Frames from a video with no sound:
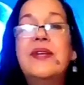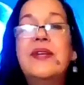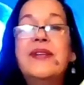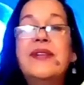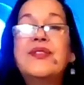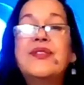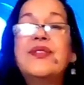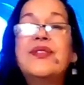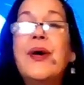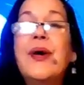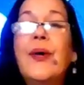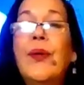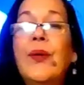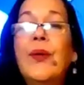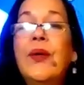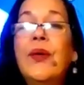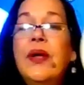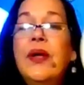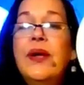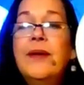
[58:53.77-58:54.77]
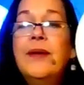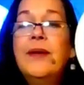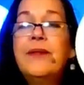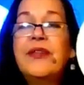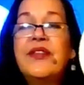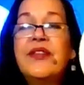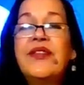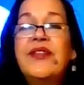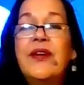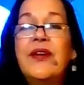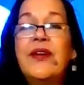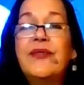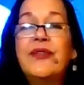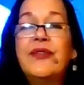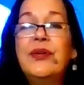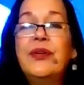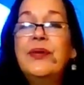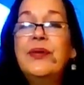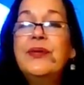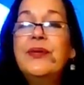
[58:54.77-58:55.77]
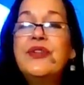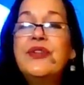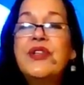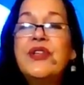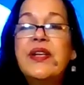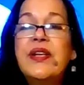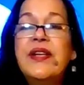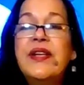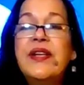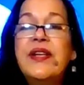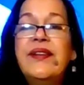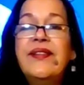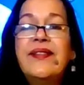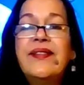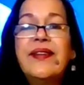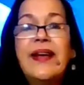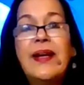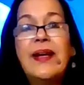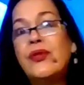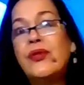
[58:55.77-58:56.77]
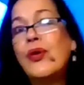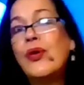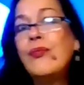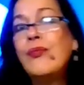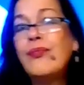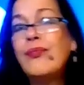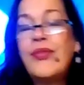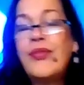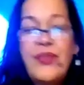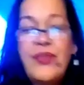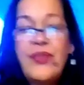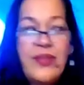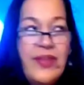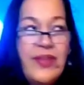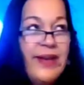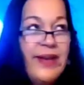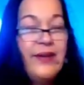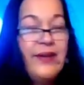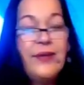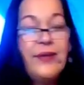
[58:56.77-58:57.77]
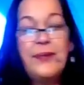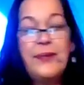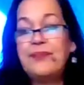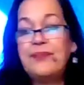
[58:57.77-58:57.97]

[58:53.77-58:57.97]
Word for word: And so self-delusion is like, don't think